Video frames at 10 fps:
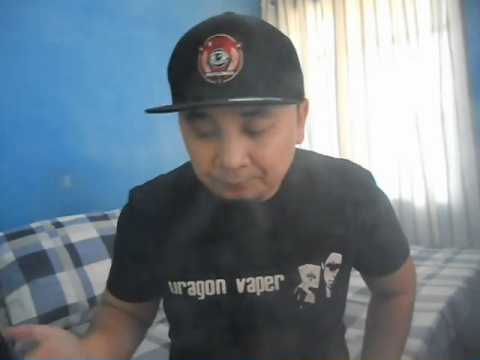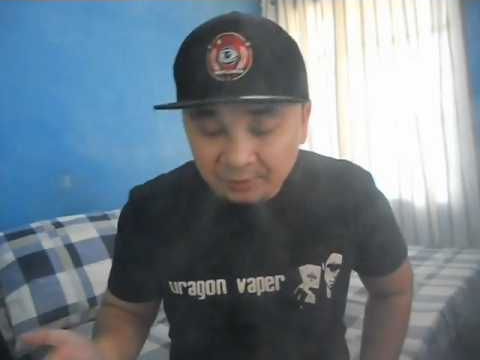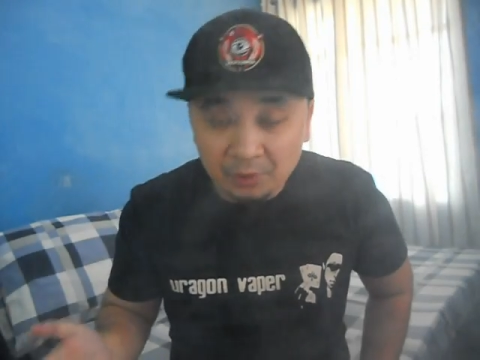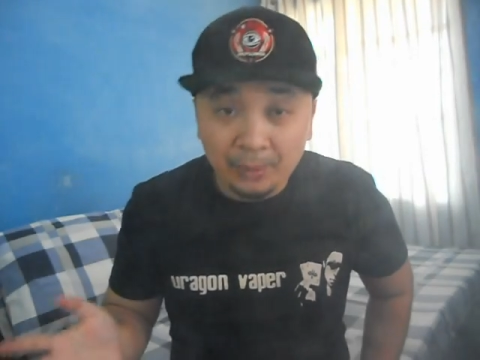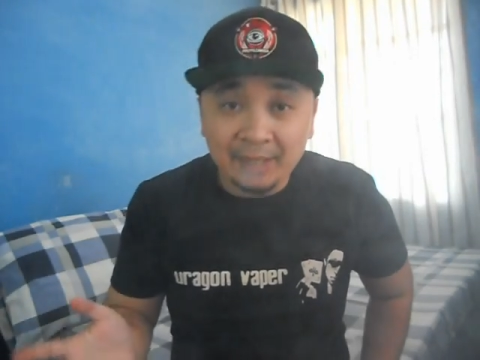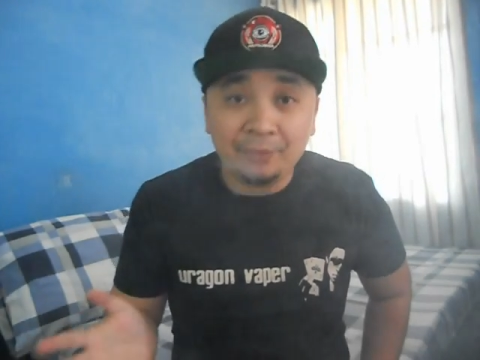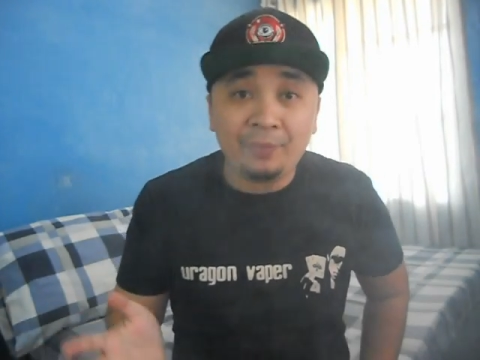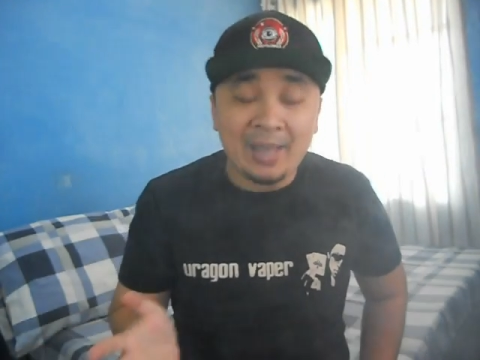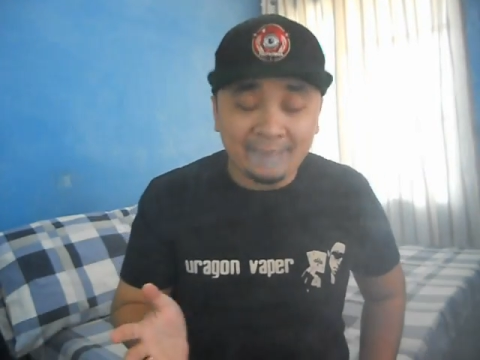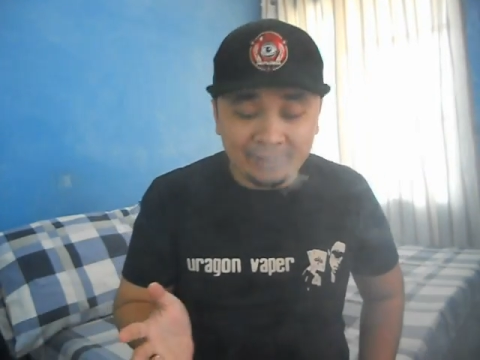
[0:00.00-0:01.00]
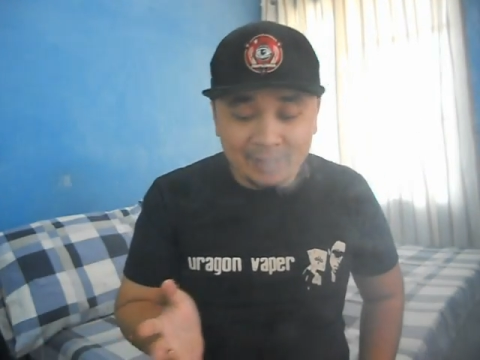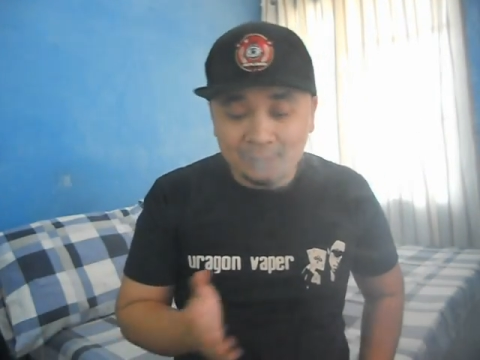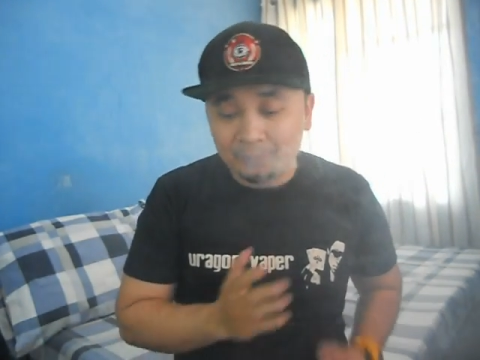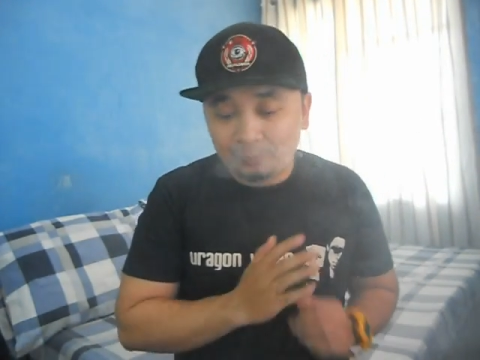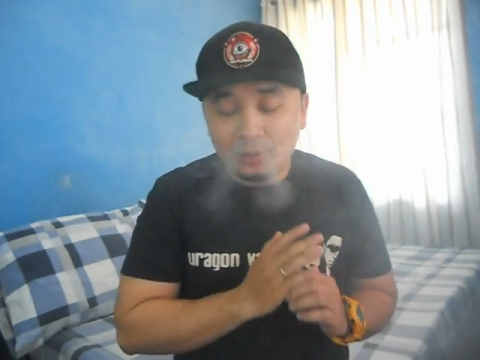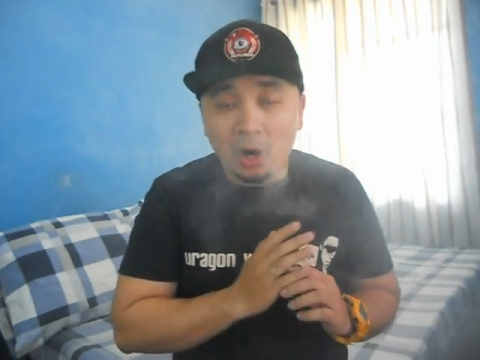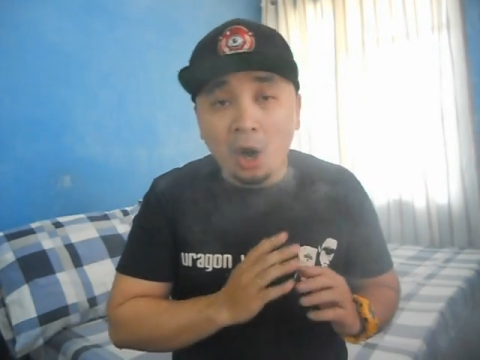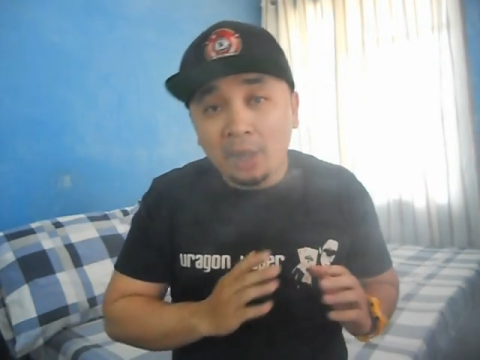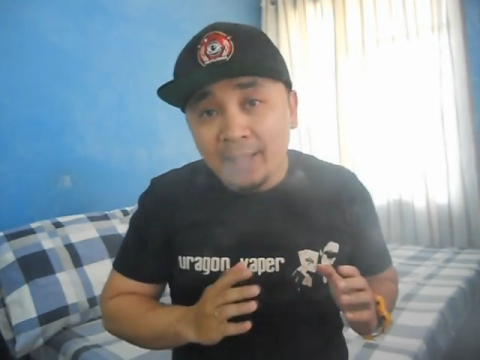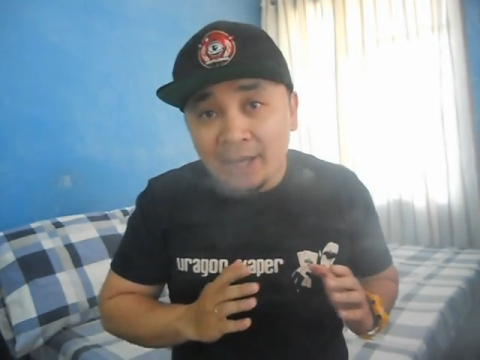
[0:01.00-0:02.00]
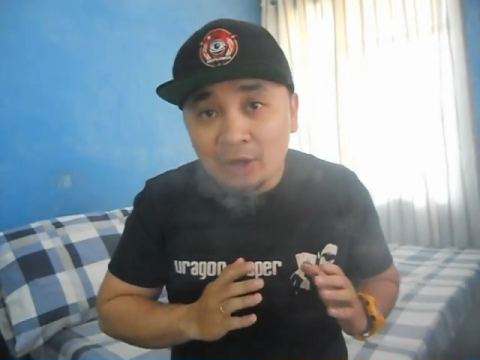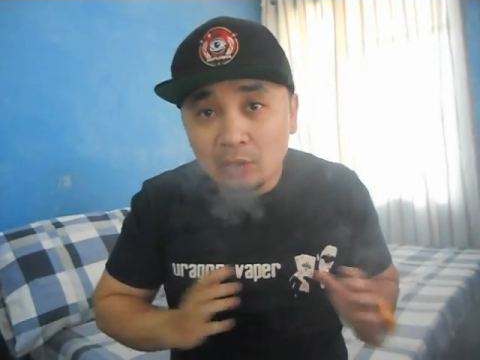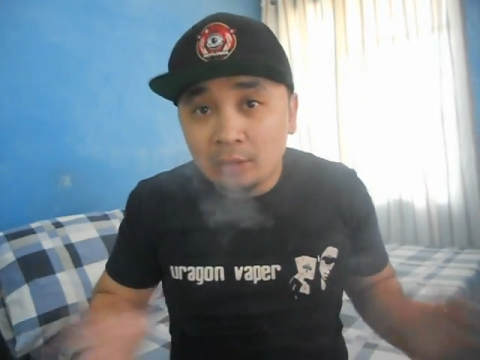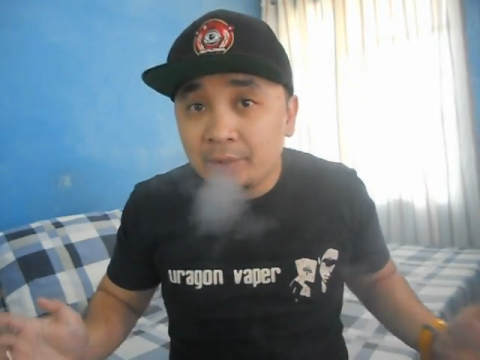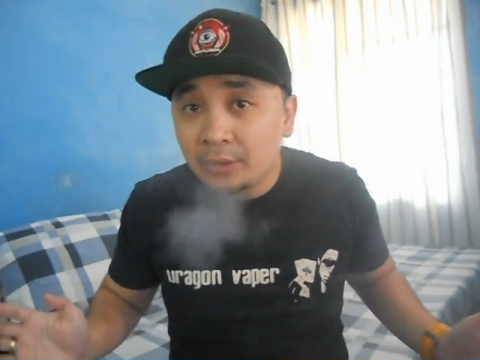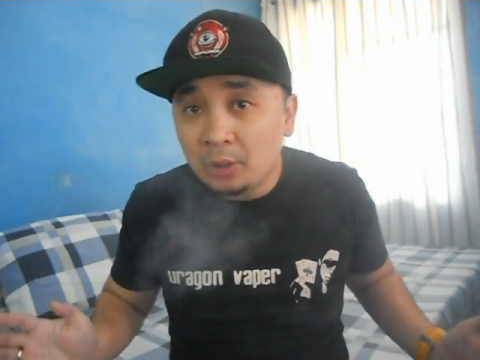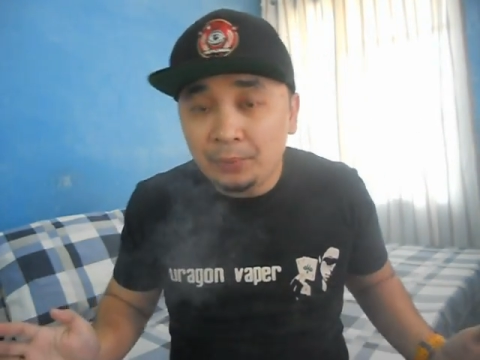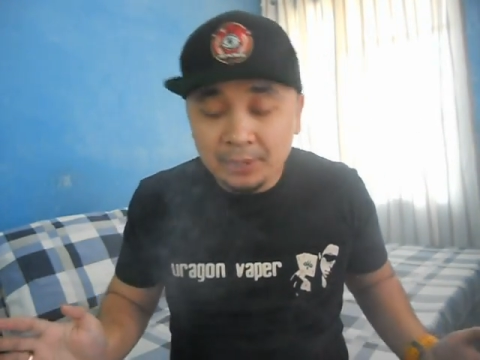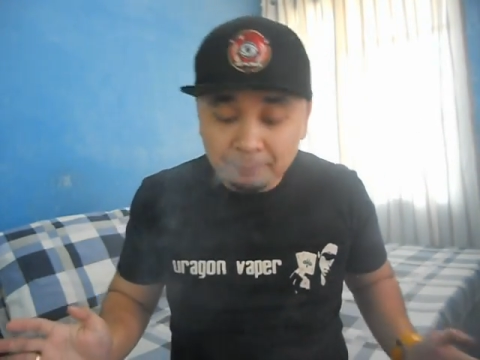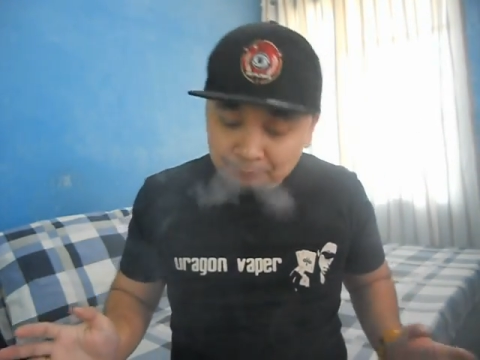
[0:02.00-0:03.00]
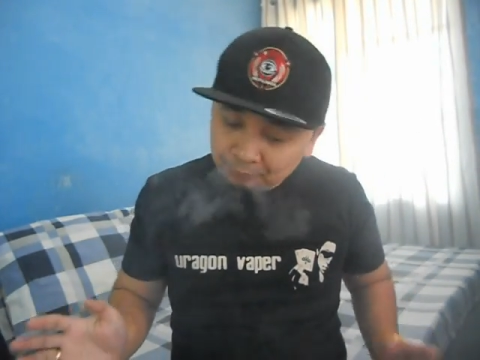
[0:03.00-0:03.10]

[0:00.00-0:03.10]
Despite the fact that all air holes are open,